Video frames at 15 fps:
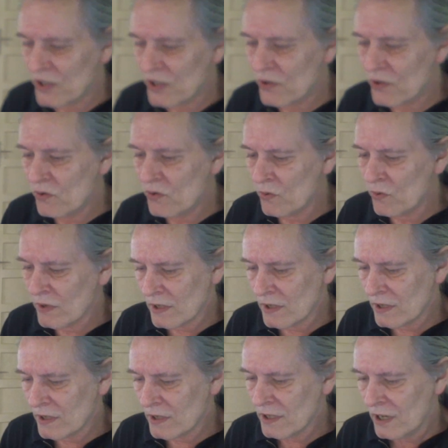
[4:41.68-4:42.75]
too.
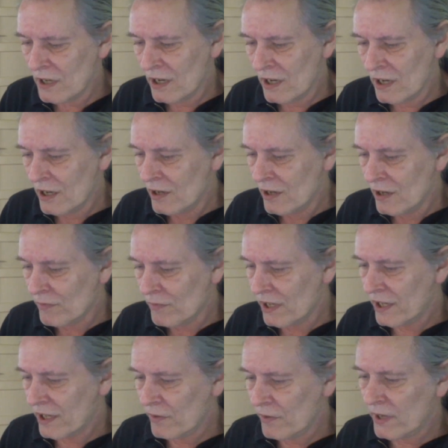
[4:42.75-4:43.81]

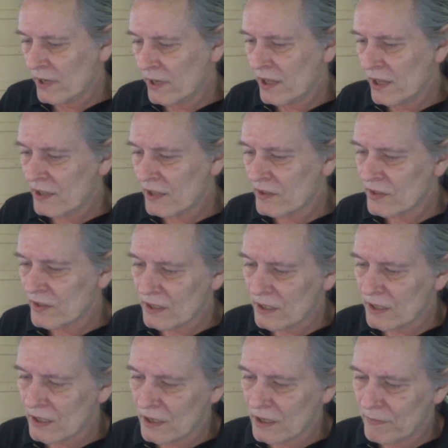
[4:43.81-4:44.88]
But anyway, that's
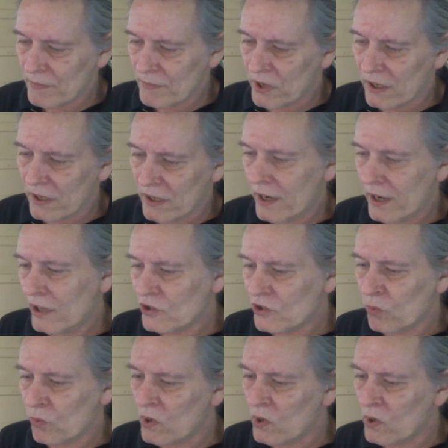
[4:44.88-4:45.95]
part
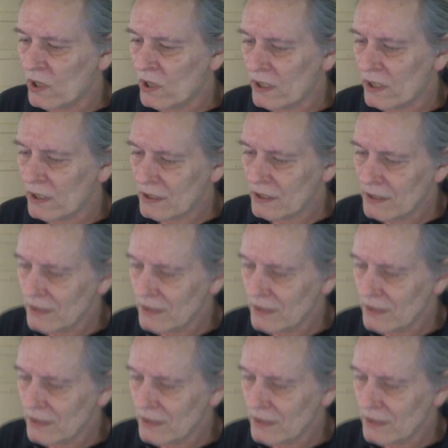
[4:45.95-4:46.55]
H1,